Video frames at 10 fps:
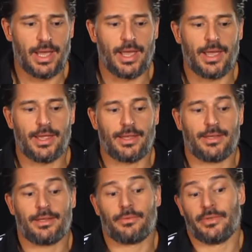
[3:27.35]

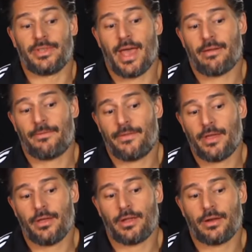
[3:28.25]
And it was that
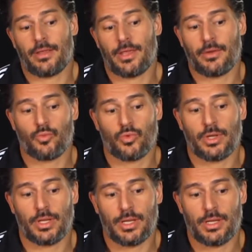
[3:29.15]
failure that
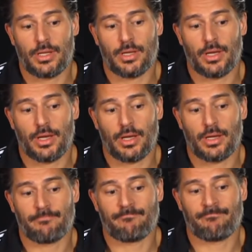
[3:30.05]
really,
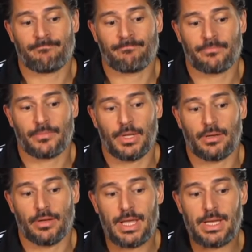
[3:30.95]
um,
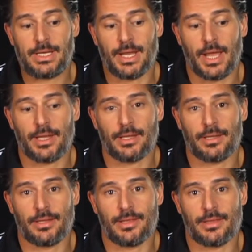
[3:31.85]
you know,
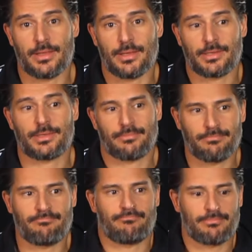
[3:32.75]
ignited this,
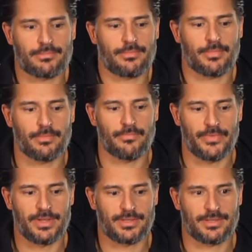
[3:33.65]

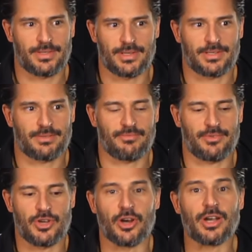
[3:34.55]
this, this
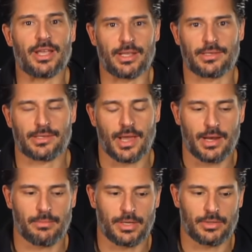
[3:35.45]
yearning
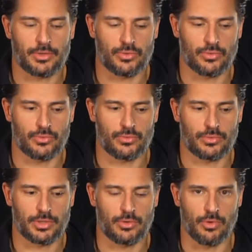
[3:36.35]
inside of me
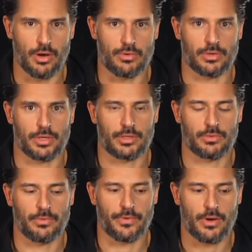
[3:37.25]
to, to grow and
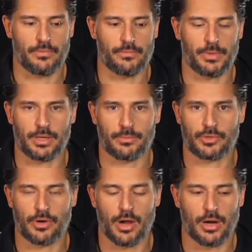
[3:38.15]
to evolve and
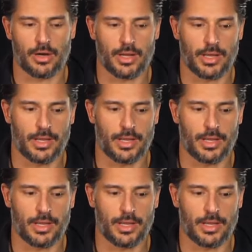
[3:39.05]
become stronger.